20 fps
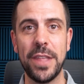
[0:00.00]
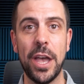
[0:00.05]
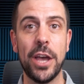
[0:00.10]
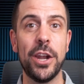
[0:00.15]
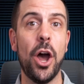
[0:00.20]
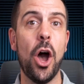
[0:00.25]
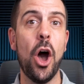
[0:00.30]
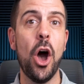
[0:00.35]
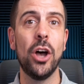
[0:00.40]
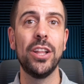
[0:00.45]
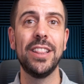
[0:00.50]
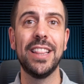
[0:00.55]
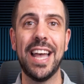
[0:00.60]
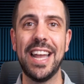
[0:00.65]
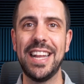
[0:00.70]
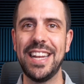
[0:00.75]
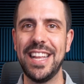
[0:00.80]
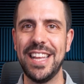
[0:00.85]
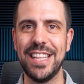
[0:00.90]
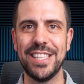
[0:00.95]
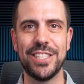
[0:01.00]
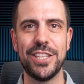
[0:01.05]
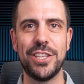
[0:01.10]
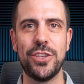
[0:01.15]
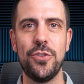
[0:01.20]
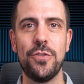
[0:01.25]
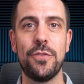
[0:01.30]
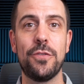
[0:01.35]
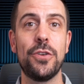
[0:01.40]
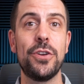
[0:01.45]
an online
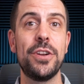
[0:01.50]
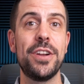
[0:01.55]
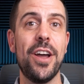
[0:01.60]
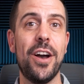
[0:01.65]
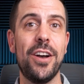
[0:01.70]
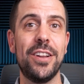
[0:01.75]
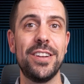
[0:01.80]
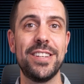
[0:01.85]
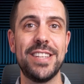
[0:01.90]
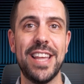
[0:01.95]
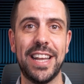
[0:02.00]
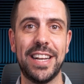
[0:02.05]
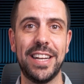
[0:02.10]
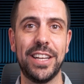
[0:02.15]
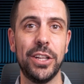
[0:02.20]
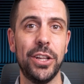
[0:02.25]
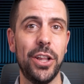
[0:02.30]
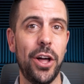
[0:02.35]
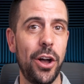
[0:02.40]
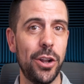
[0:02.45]
institute for non-technical